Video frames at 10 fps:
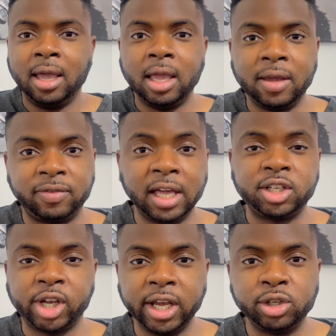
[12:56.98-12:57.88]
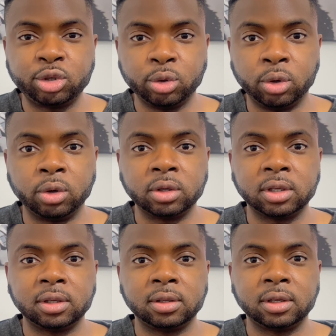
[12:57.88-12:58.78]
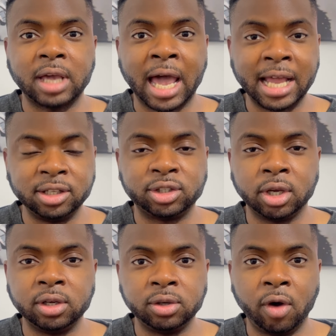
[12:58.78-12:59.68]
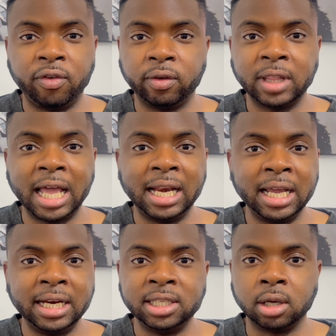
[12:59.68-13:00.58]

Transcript: If that chainsaw hadn't turned off, that lady's